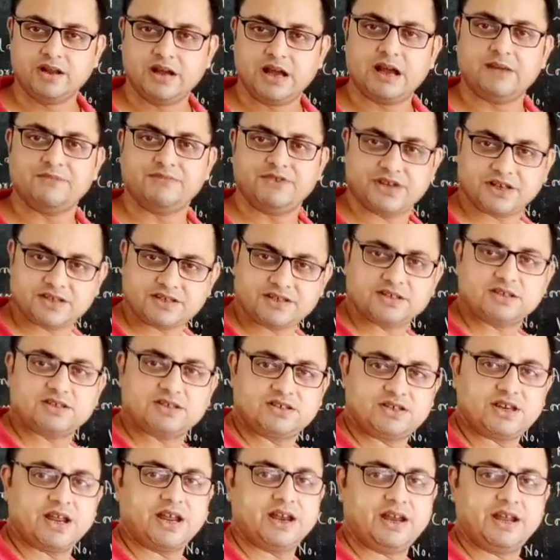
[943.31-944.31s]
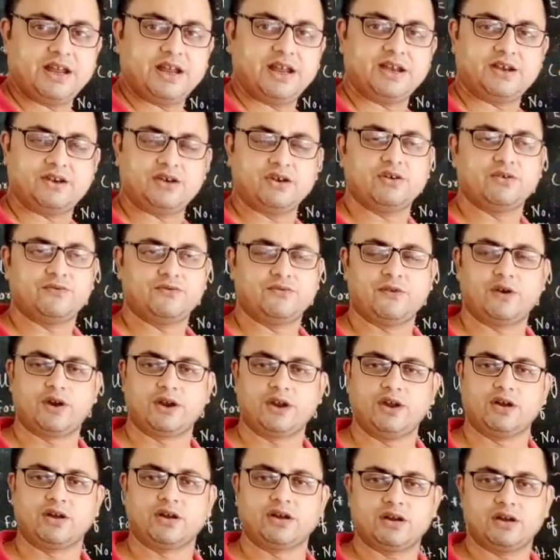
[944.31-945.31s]
I am just stating it for
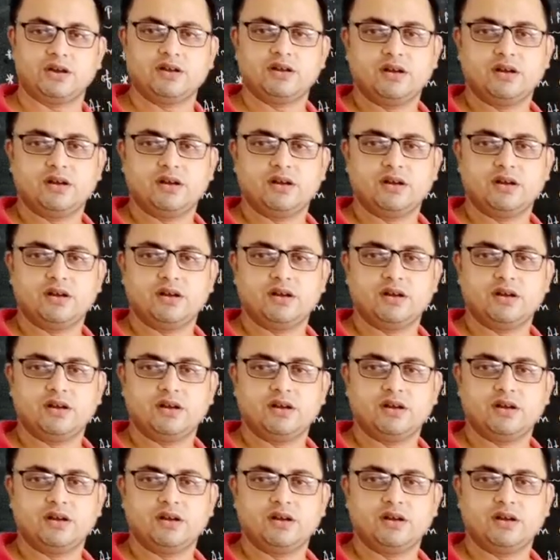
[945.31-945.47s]
your